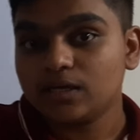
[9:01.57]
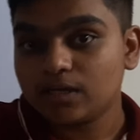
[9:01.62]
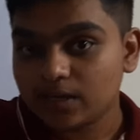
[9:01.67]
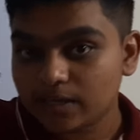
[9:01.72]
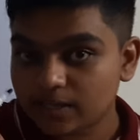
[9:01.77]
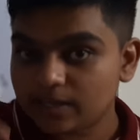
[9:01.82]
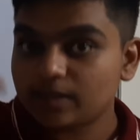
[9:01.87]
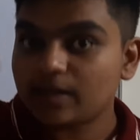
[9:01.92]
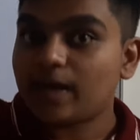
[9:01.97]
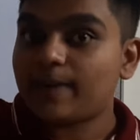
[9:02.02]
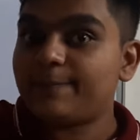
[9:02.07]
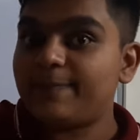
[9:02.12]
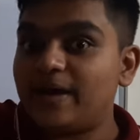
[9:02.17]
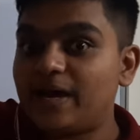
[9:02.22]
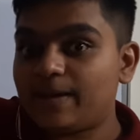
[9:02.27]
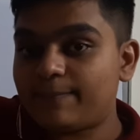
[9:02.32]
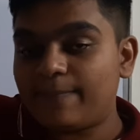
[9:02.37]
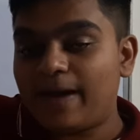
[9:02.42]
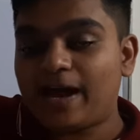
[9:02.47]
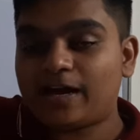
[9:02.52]

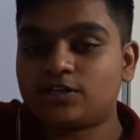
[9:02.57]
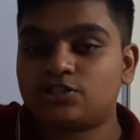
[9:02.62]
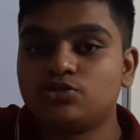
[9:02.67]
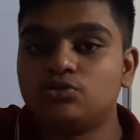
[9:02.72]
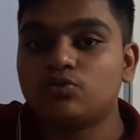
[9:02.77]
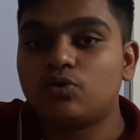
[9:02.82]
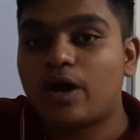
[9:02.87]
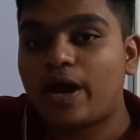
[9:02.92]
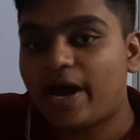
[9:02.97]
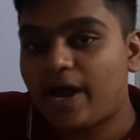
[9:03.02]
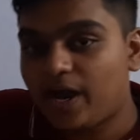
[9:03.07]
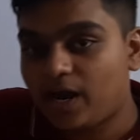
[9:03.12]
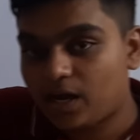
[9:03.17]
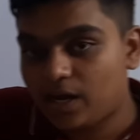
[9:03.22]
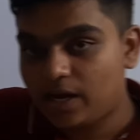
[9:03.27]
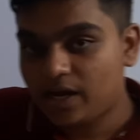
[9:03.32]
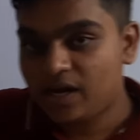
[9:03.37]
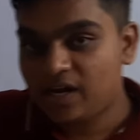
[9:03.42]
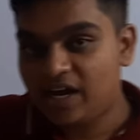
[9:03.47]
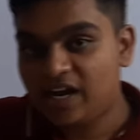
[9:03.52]
back to
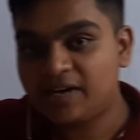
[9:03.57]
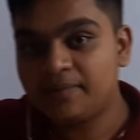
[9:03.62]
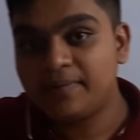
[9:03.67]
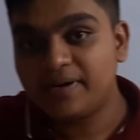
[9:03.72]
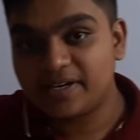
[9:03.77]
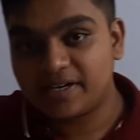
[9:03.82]
Animal